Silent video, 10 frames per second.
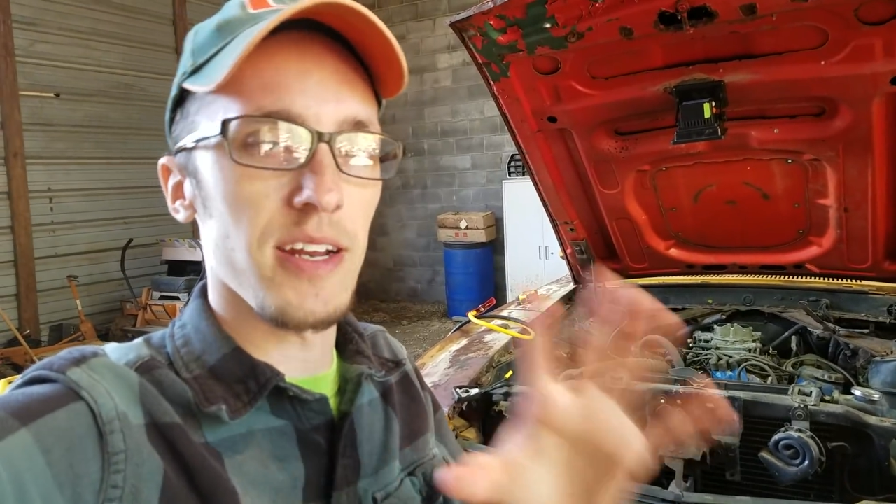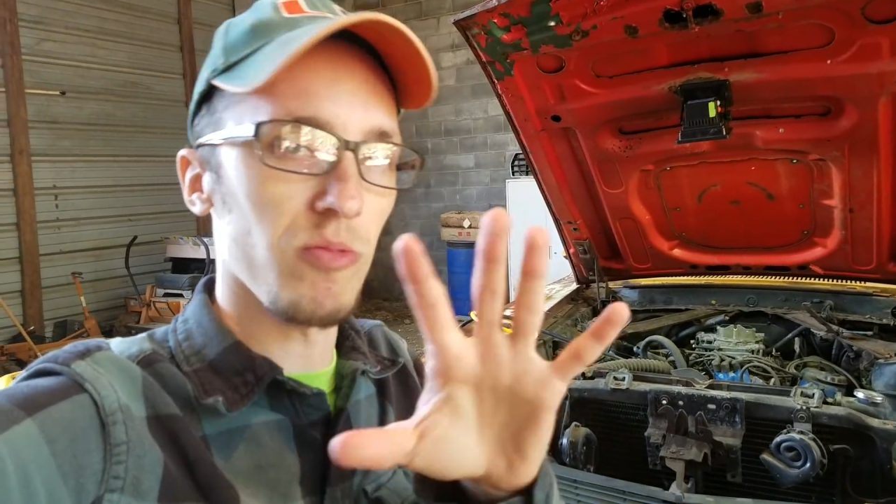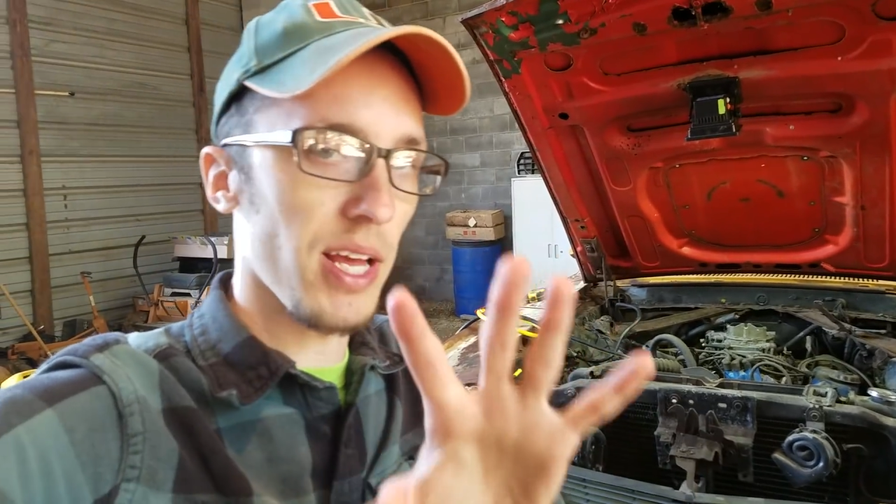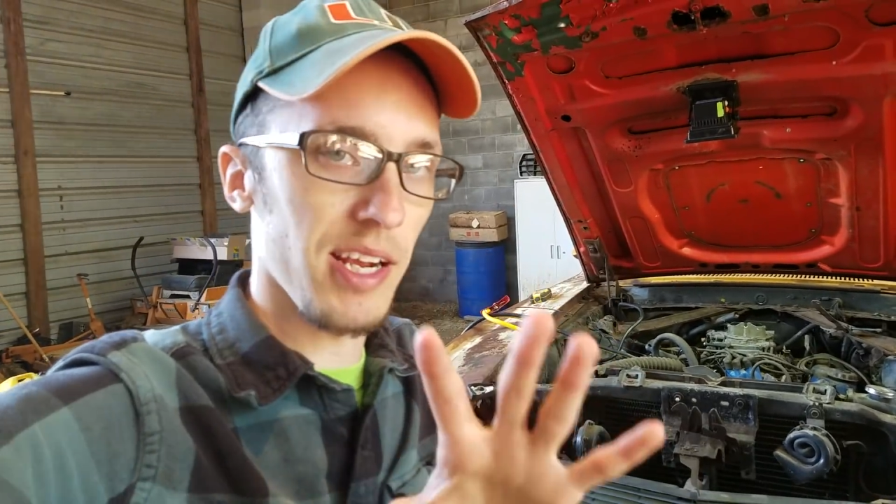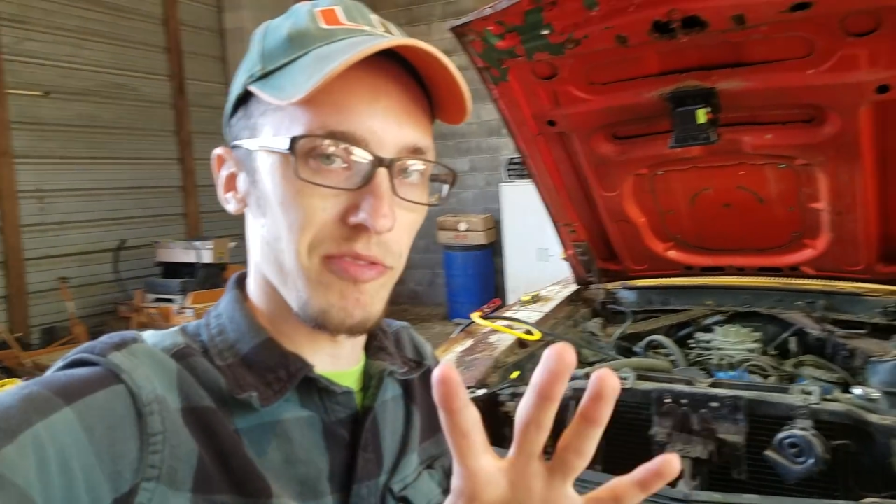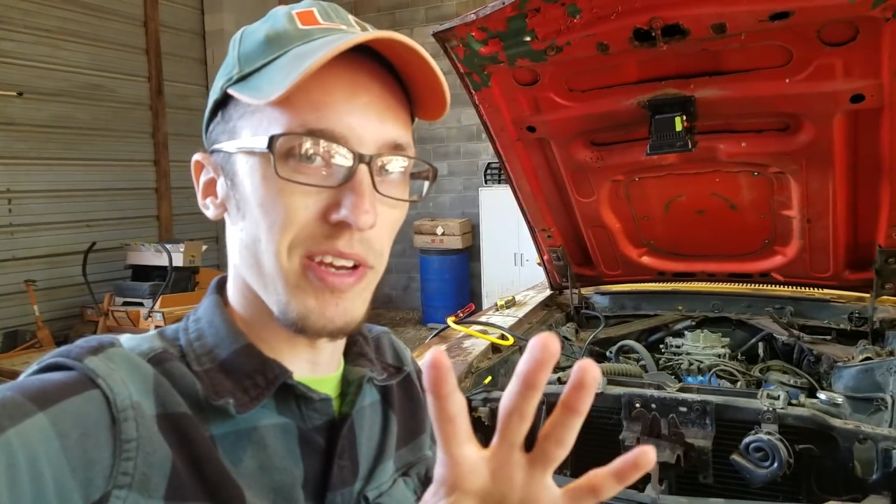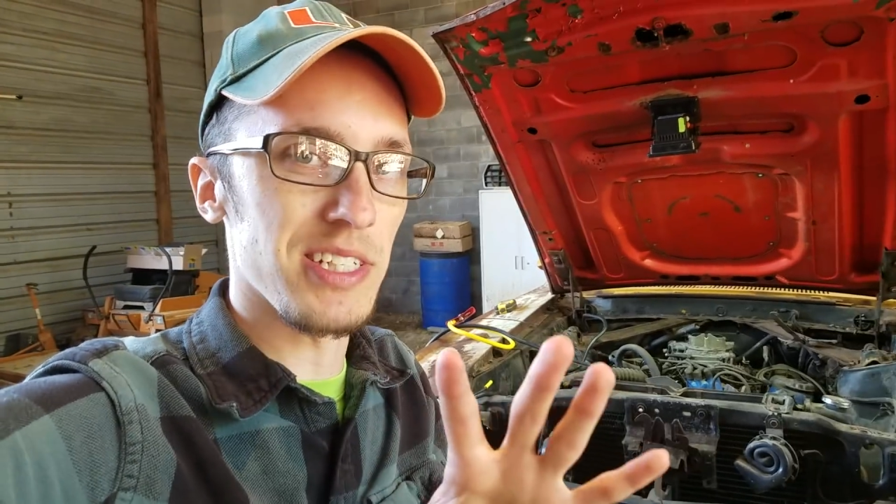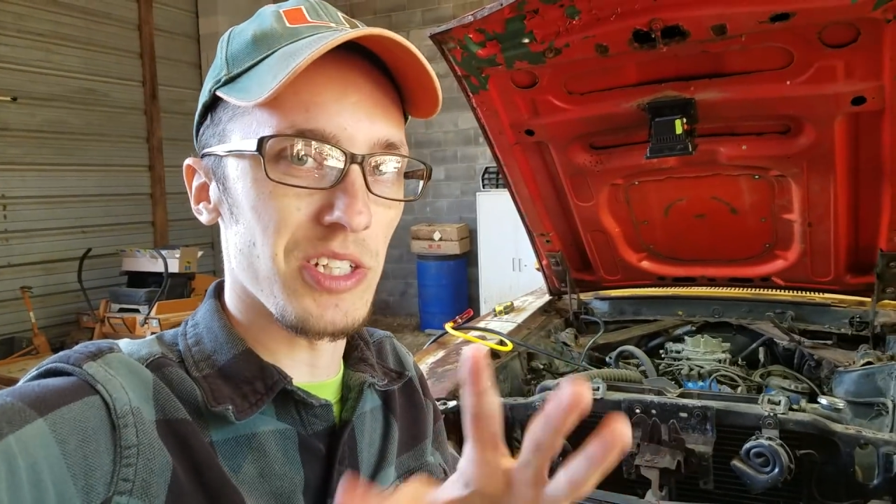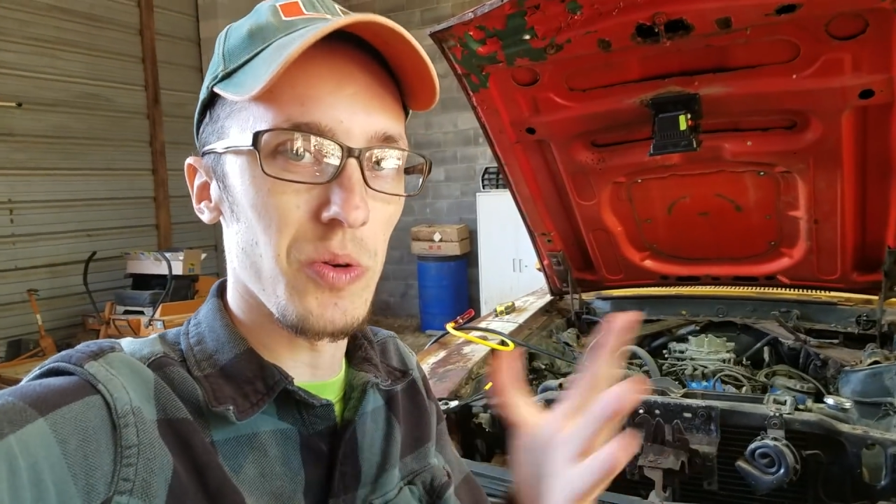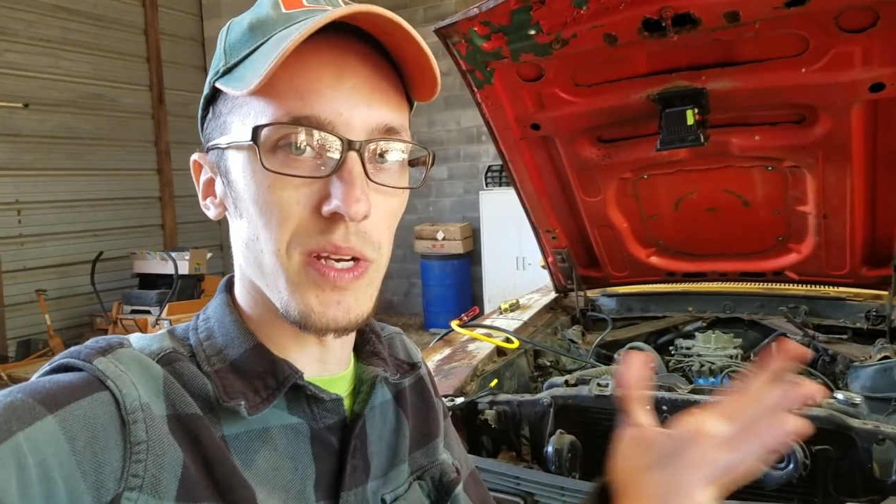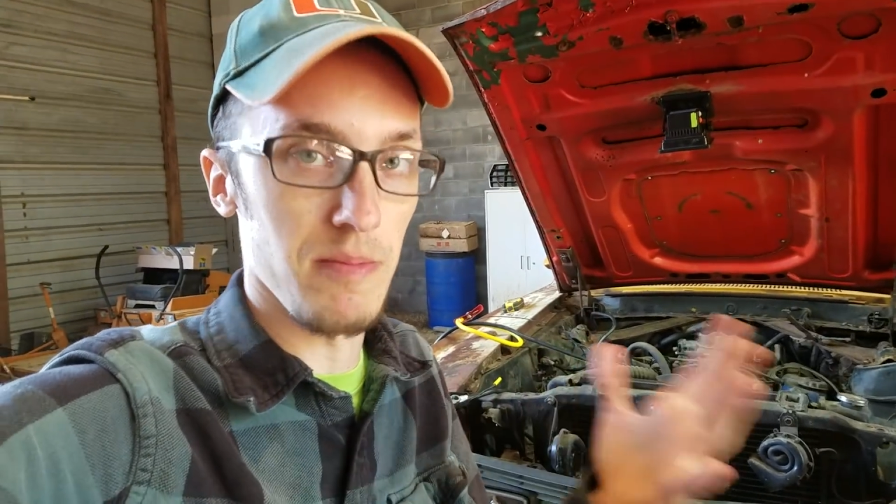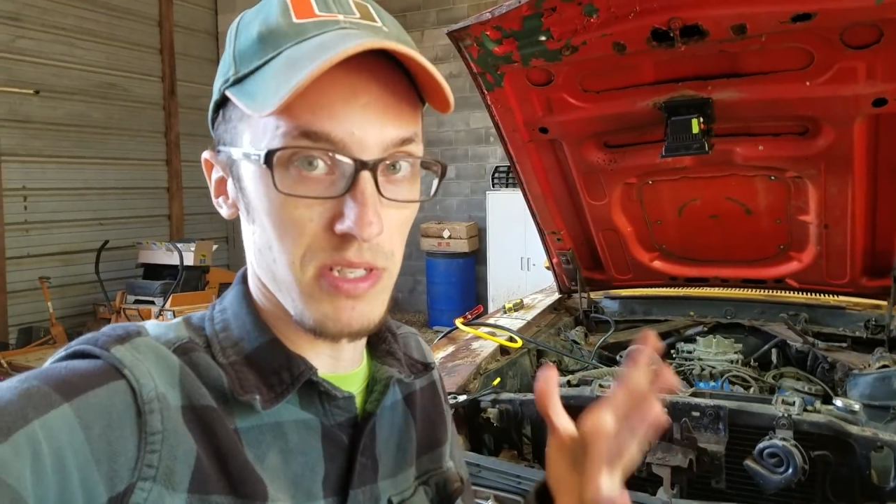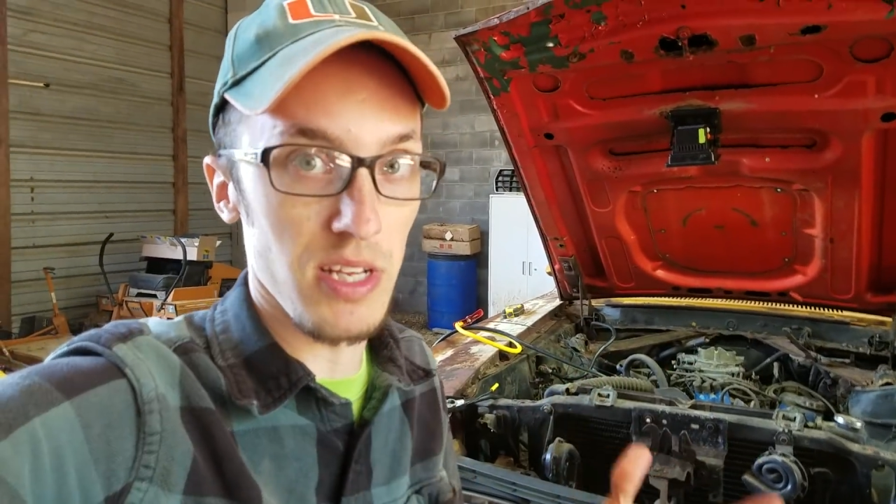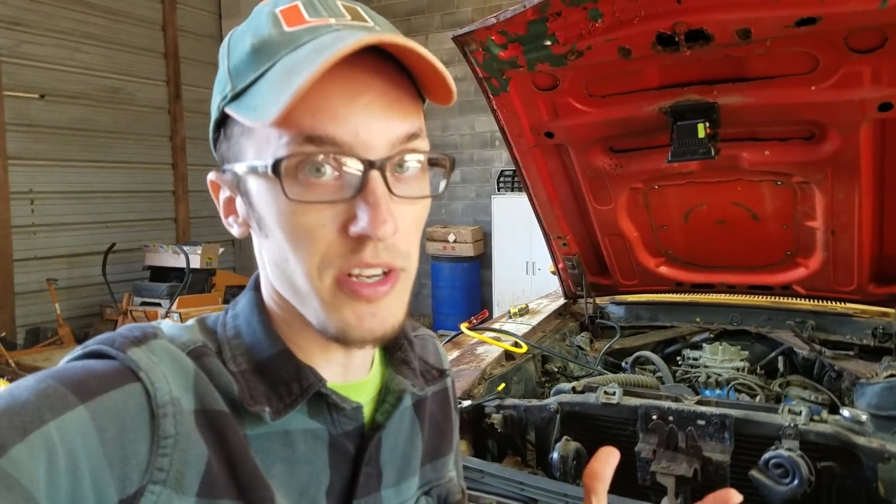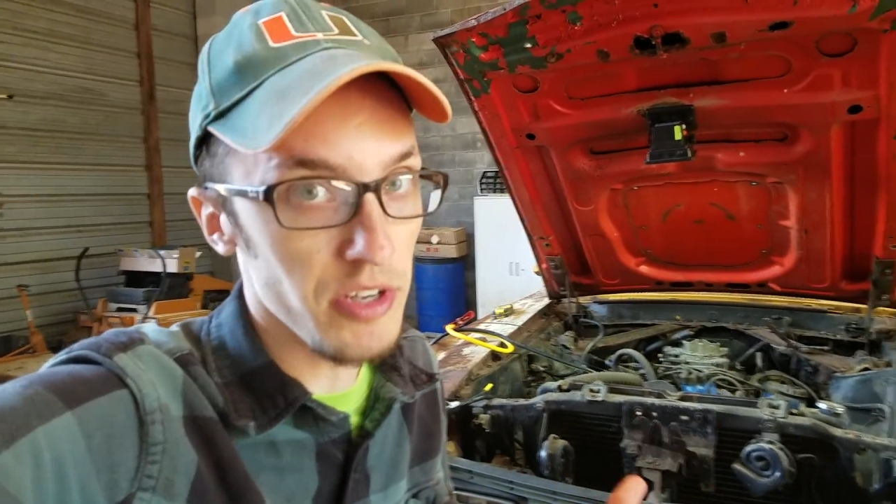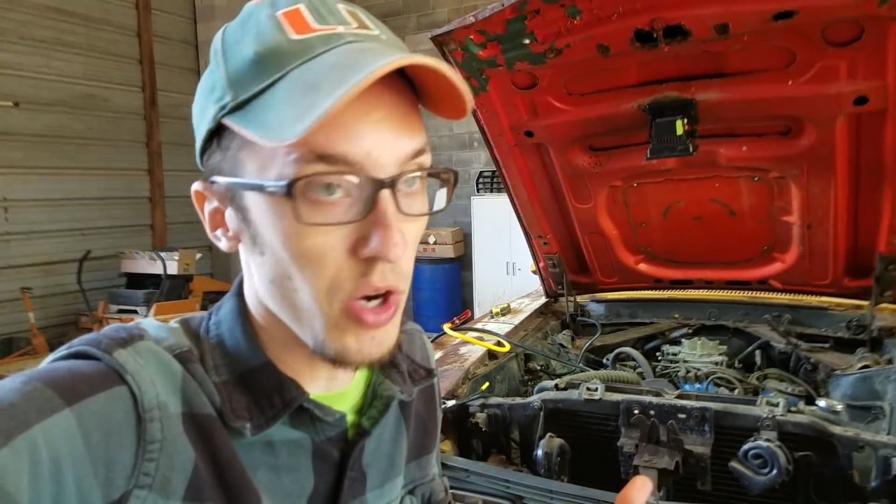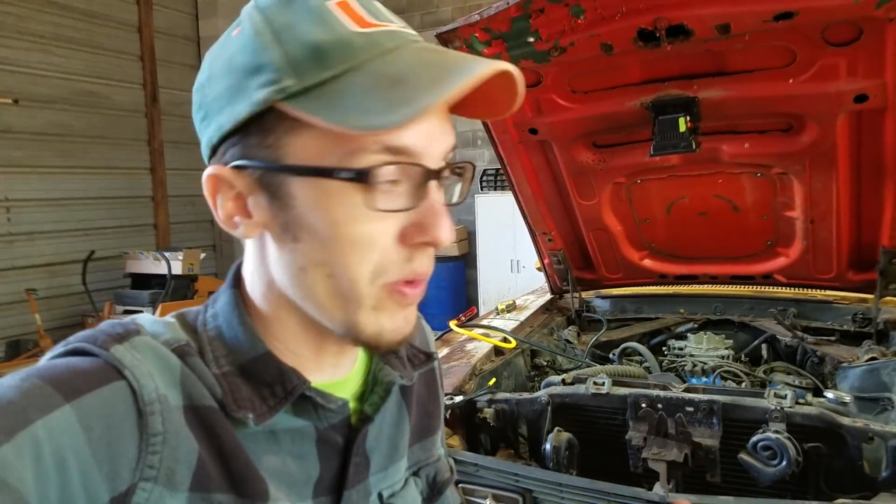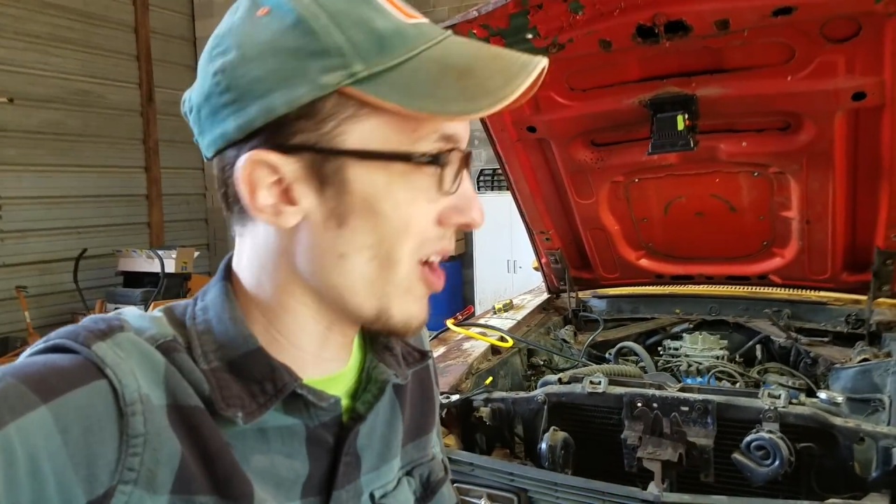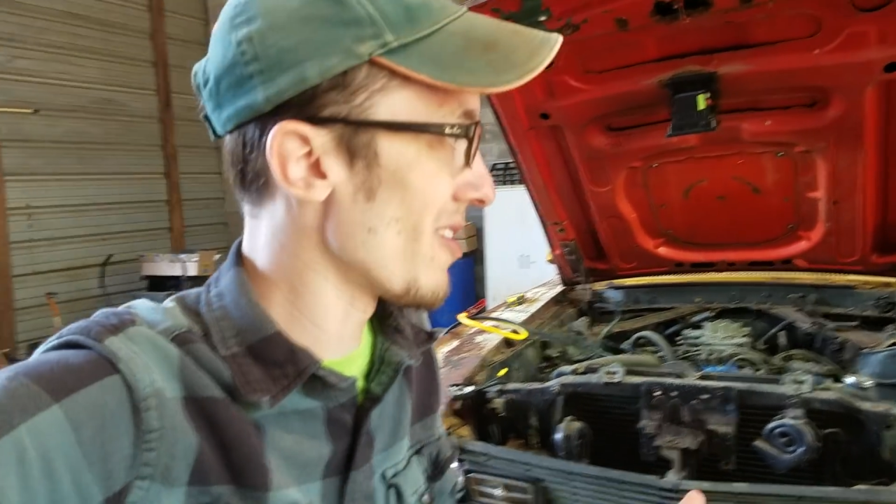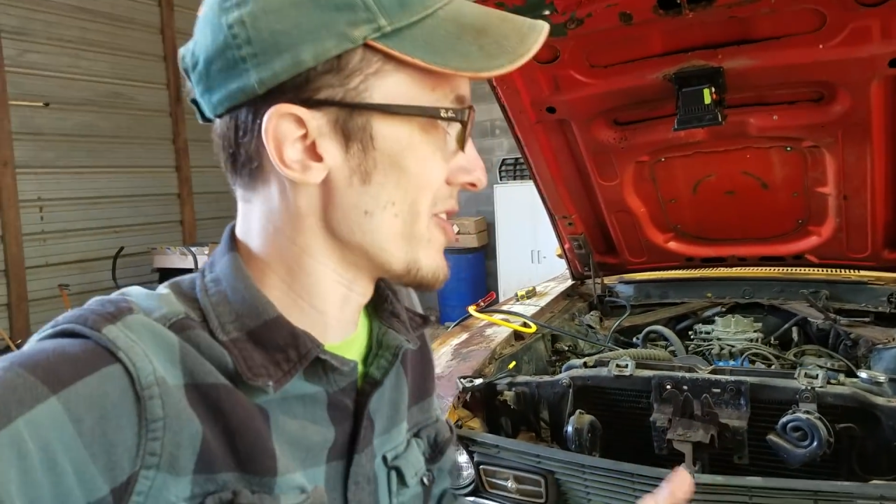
don't take offense to it. I'm just letting you know we already